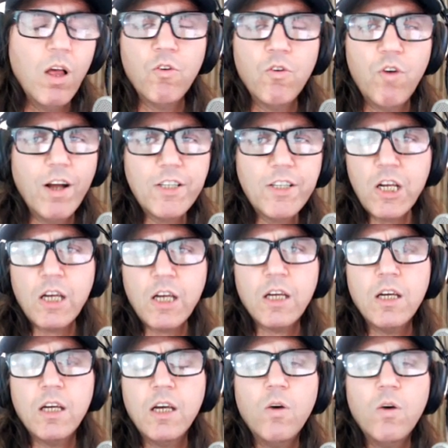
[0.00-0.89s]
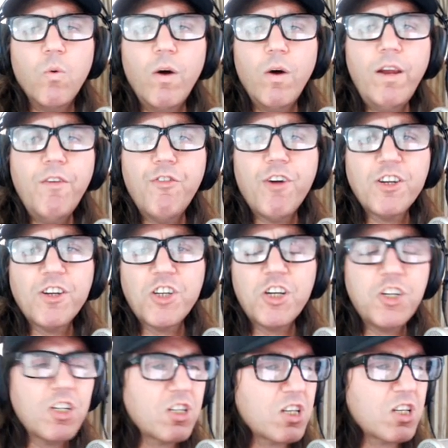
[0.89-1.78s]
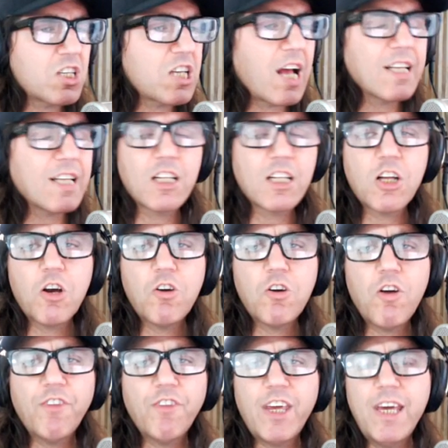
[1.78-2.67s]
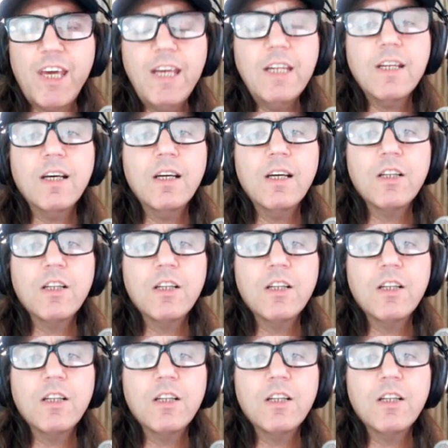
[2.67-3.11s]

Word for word: Russia, what if Russia just decides to turn off the heat,